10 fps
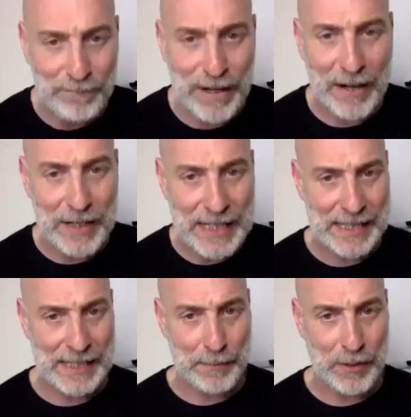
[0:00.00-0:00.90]
very
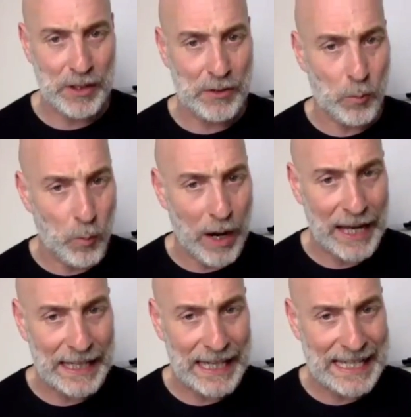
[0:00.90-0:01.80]
similar
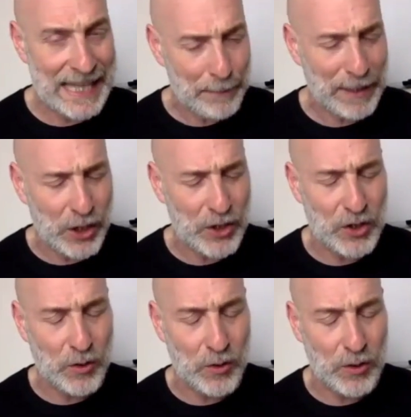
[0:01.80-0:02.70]
way. Is that
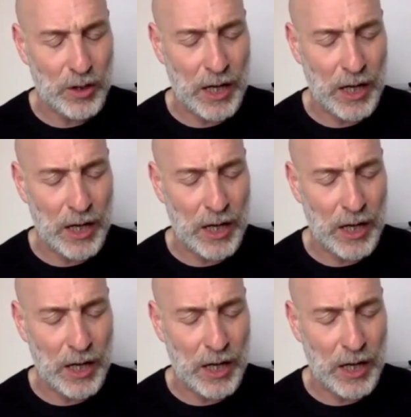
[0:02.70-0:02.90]
because you're,